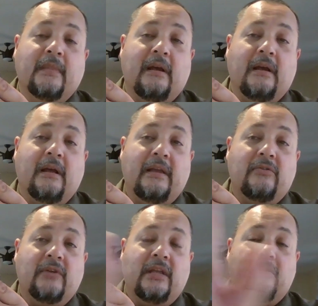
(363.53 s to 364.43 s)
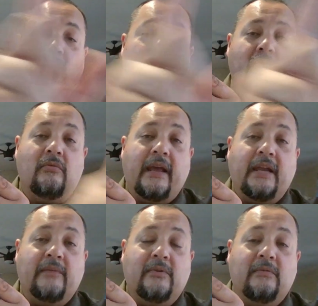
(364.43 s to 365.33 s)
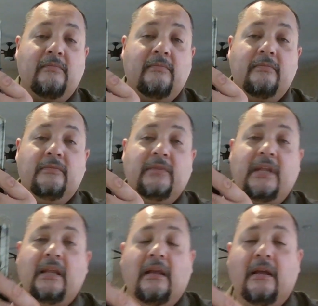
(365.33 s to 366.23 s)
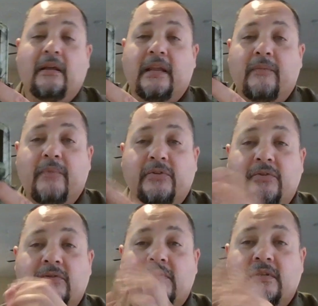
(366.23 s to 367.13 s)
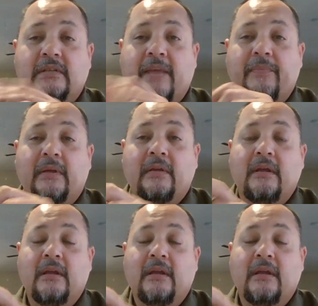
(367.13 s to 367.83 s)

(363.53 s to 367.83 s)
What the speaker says: and you'll get the whole animal getting pictures, snapping